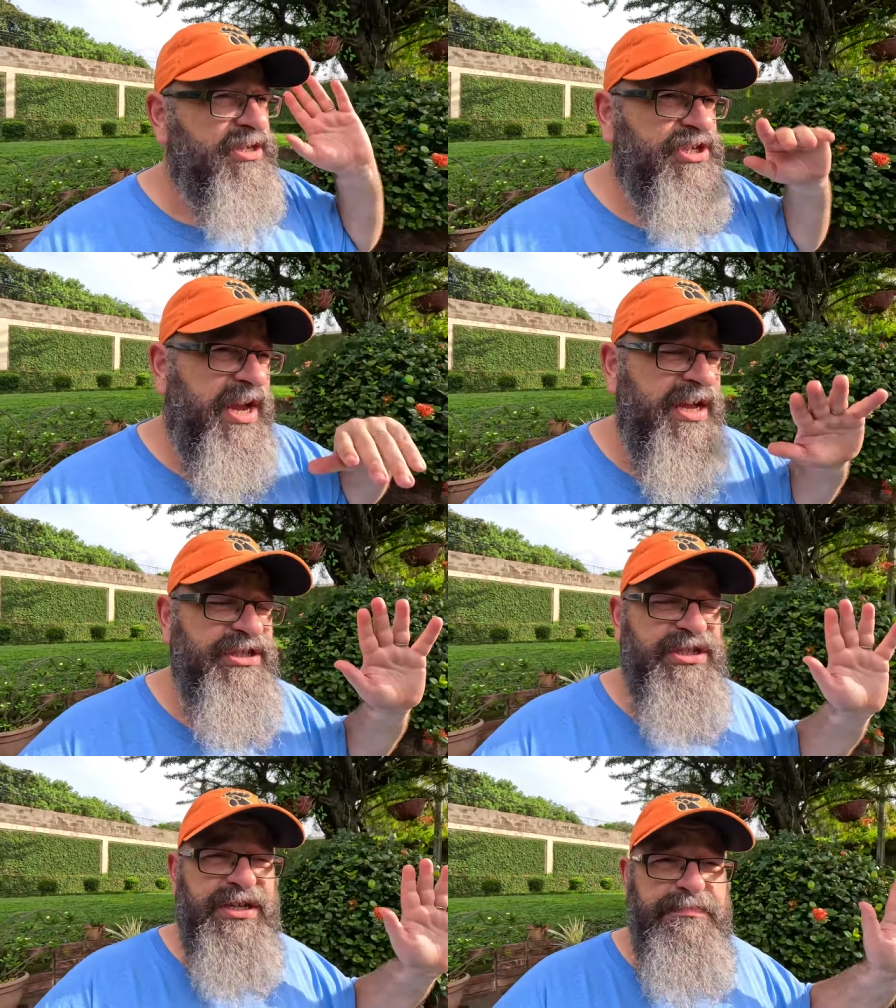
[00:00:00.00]

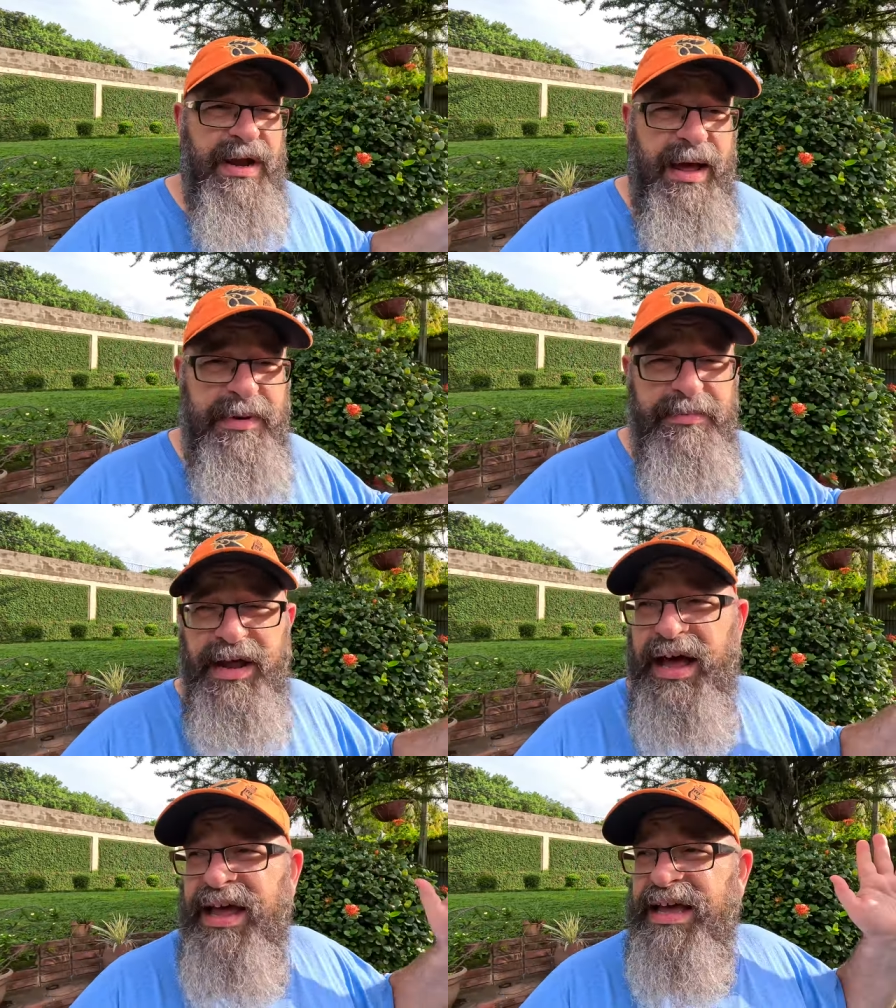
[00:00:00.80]
changed, blah, blah,
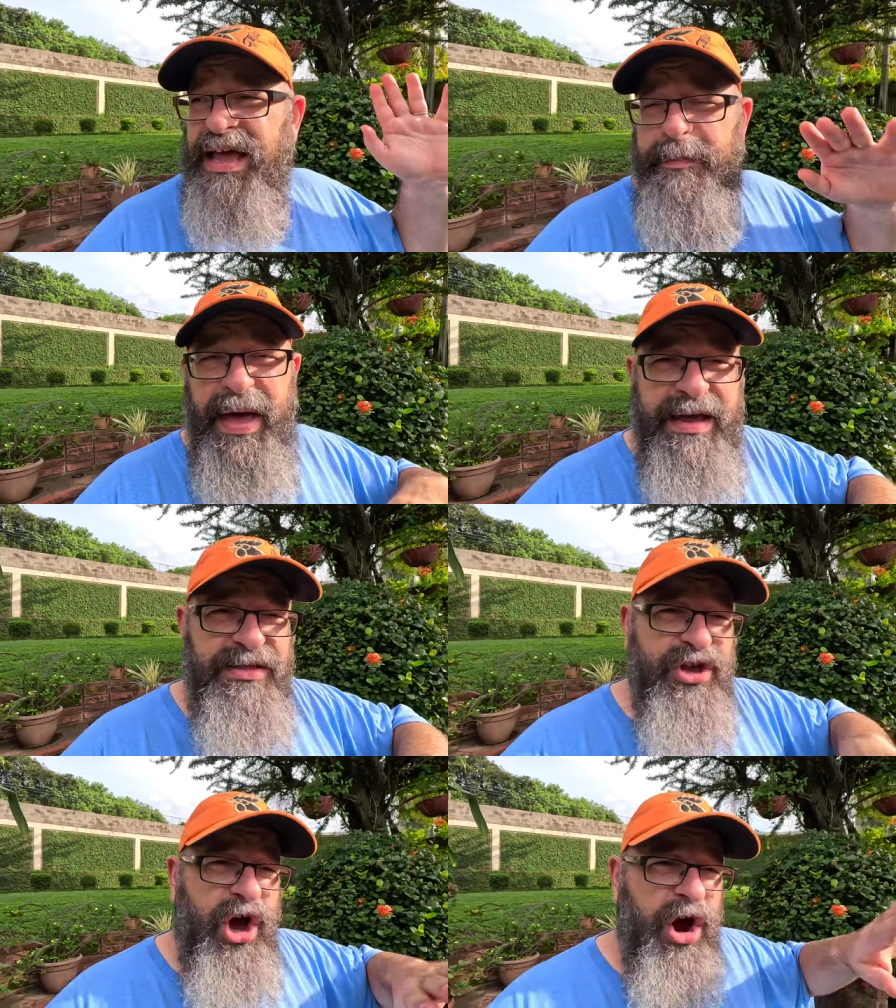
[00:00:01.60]
blah, got back
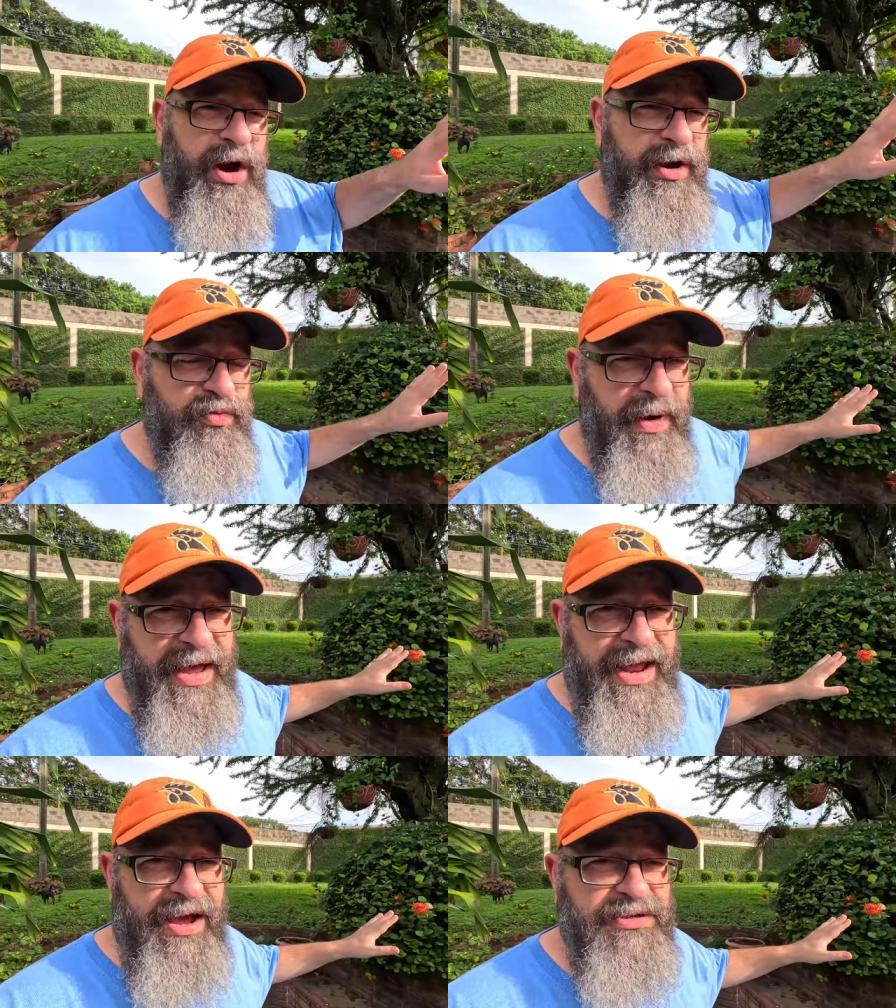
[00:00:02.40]
in the car and
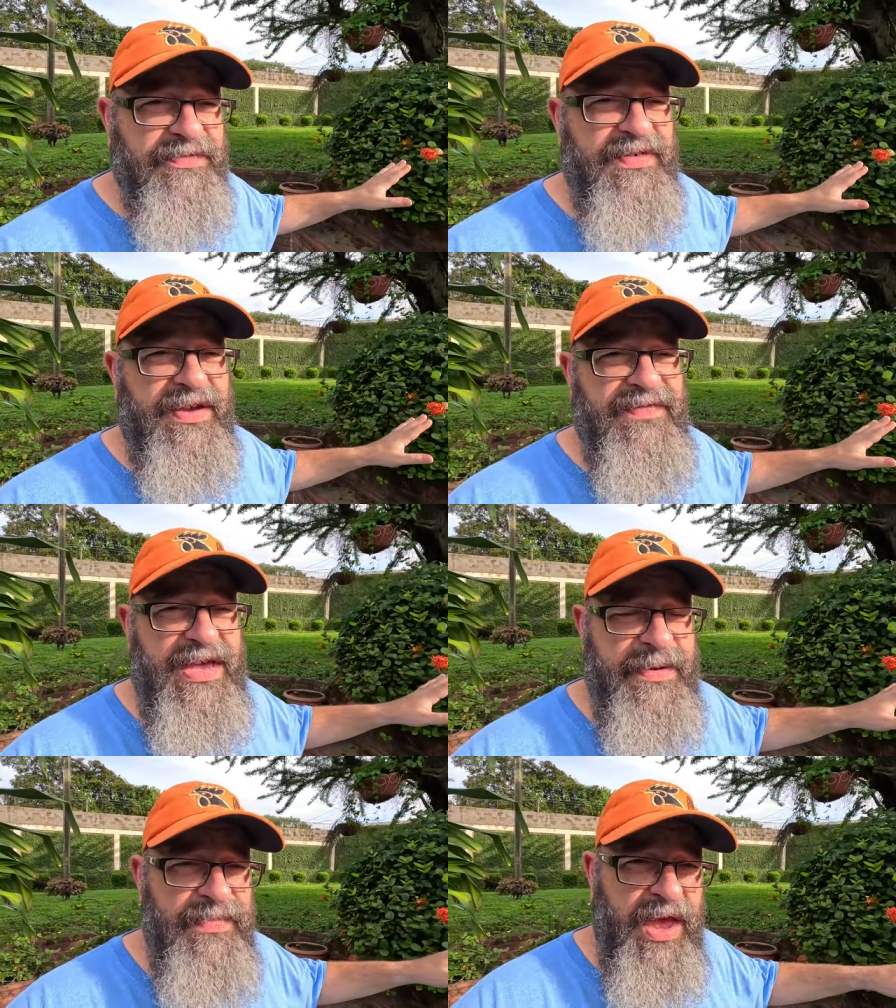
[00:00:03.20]
ran out to Via
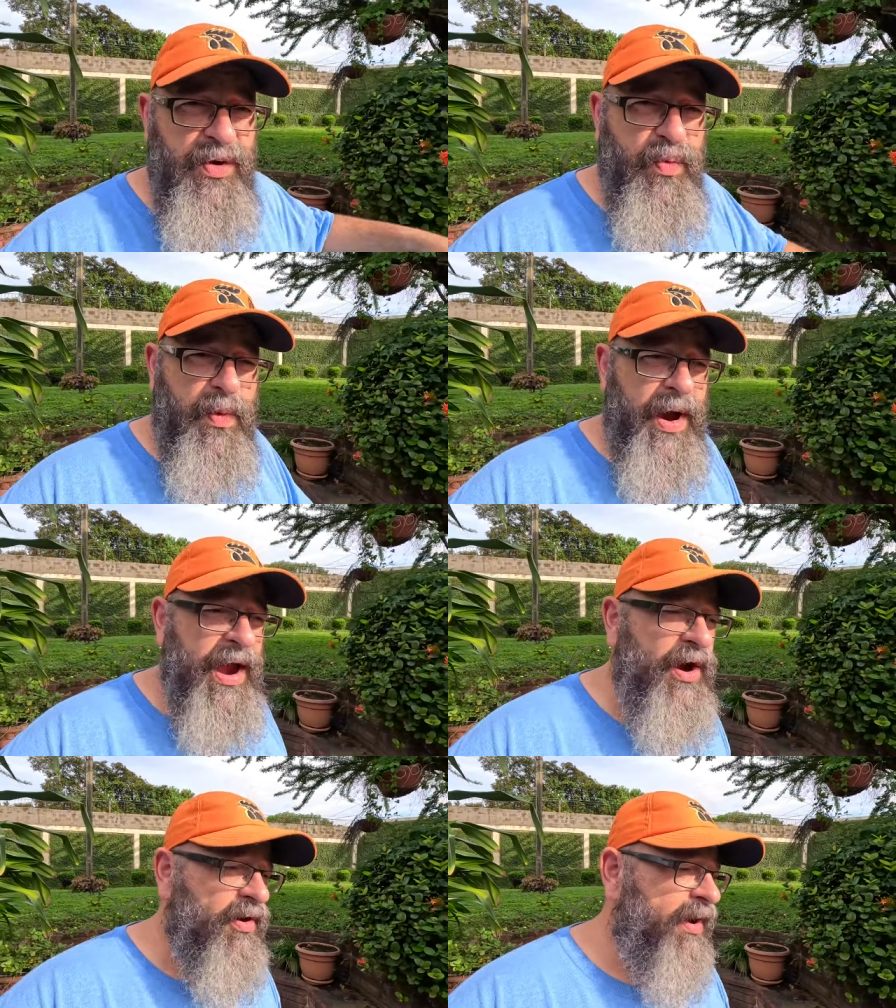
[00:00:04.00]
Via,
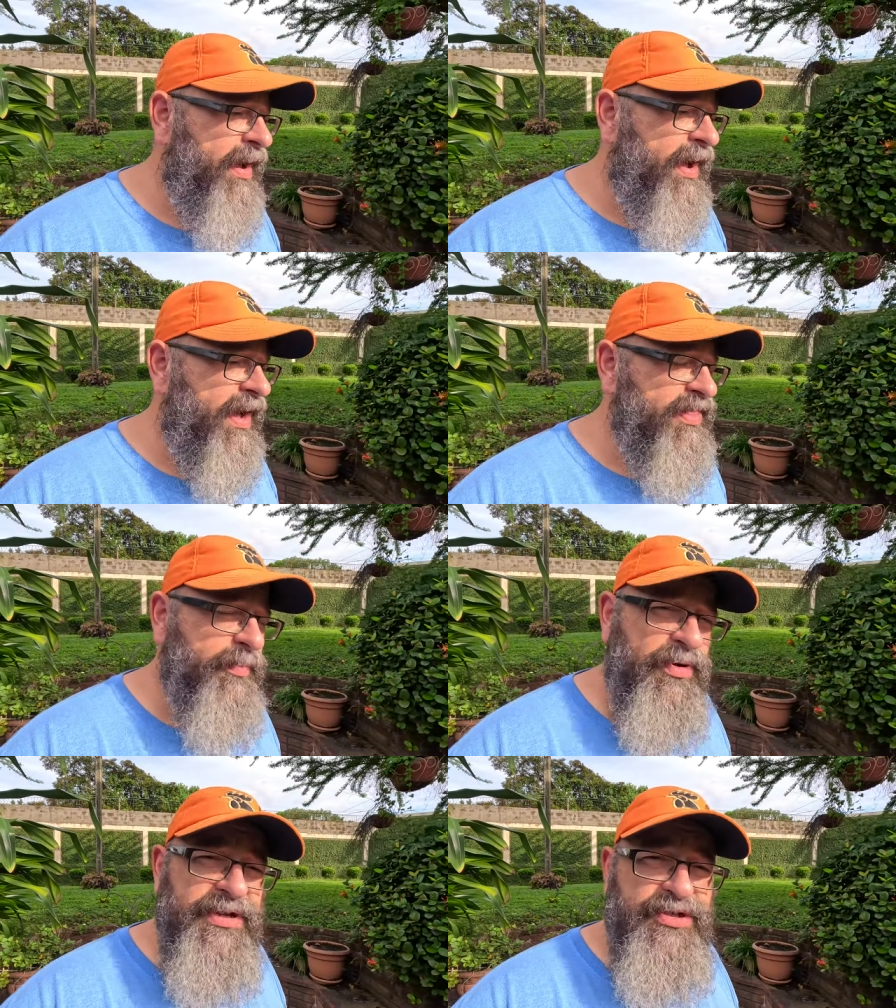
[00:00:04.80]
where the
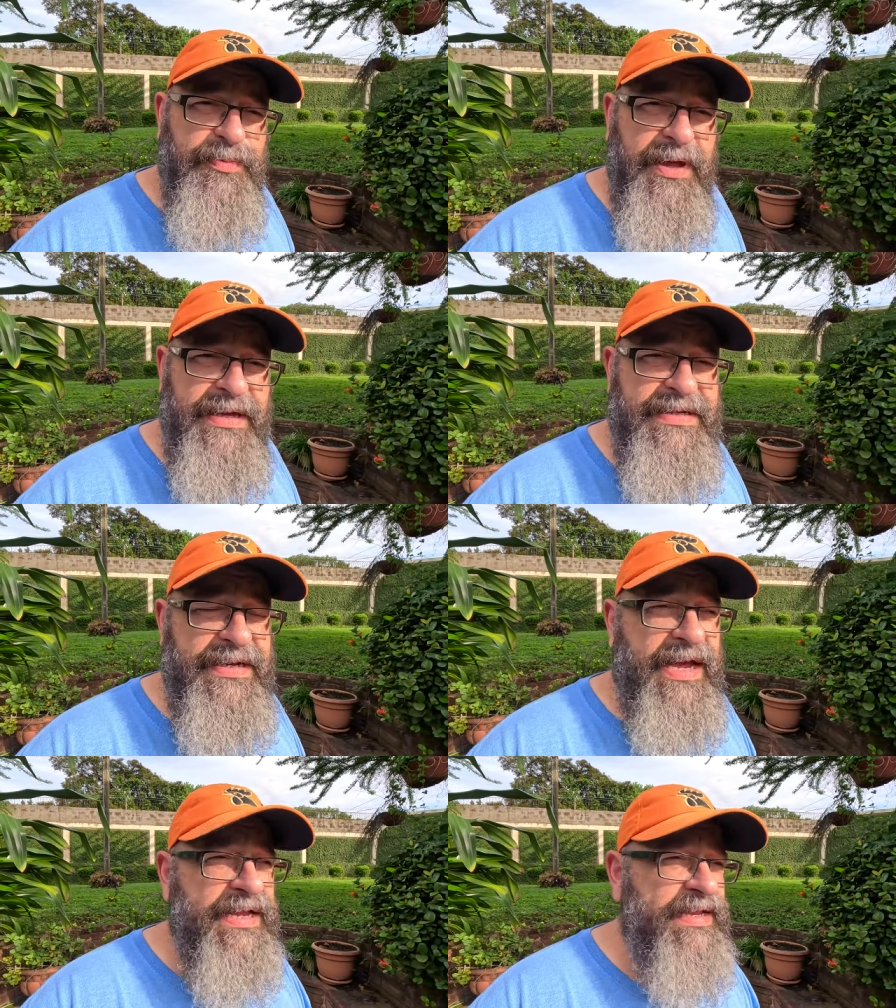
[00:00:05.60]
Bernies are playing
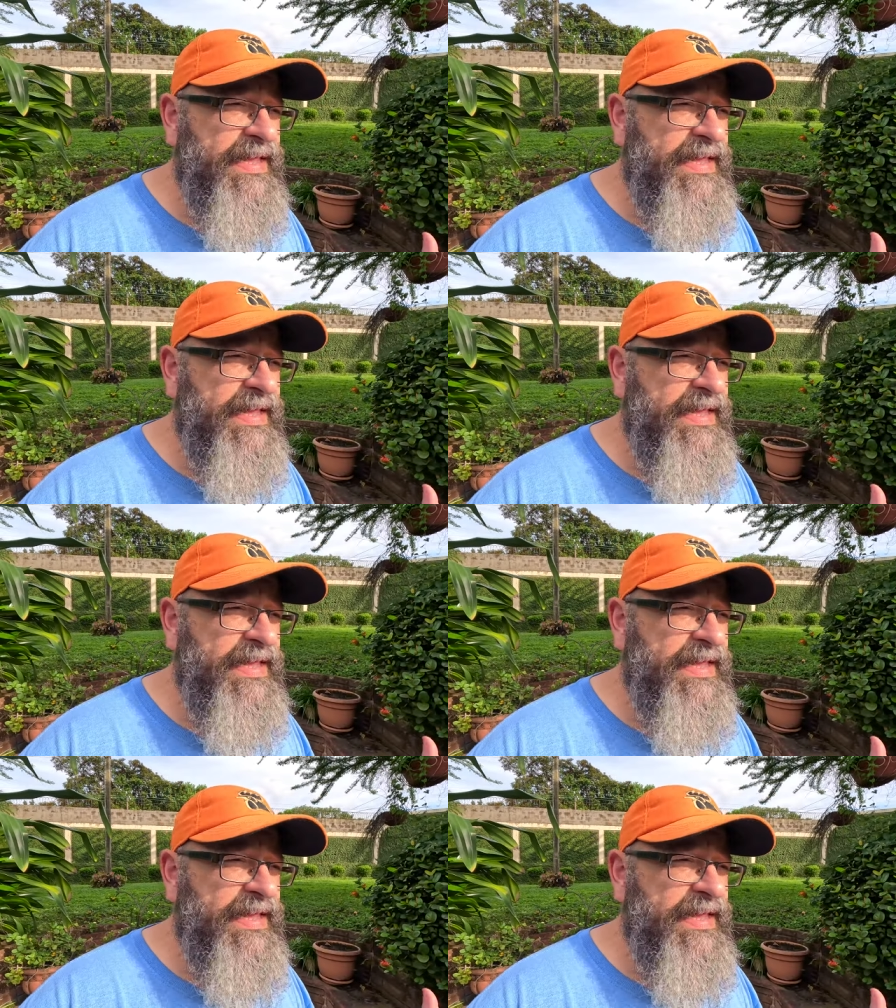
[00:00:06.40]
tonight.